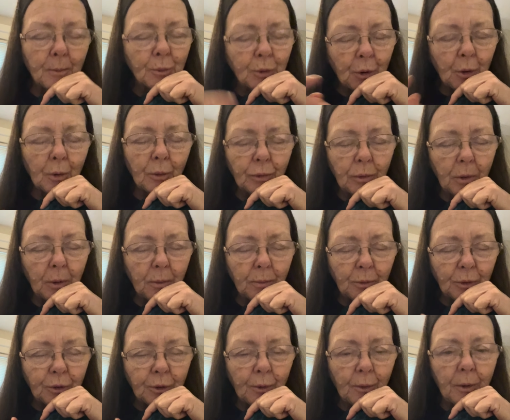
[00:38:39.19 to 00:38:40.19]
turn the
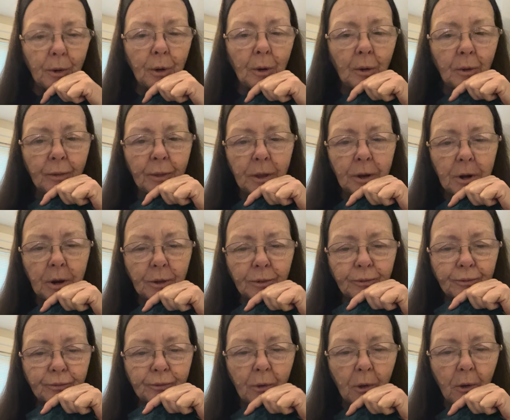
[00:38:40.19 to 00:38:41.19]
material, and then I
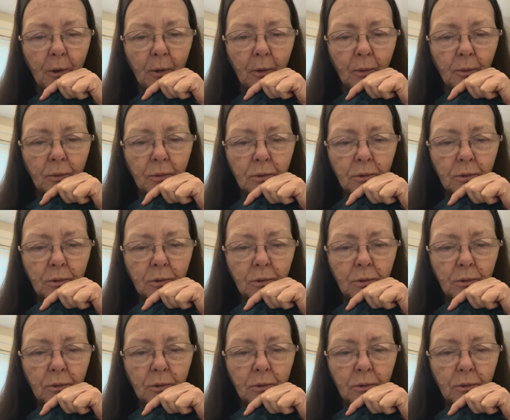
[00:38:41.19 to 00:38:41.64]
sew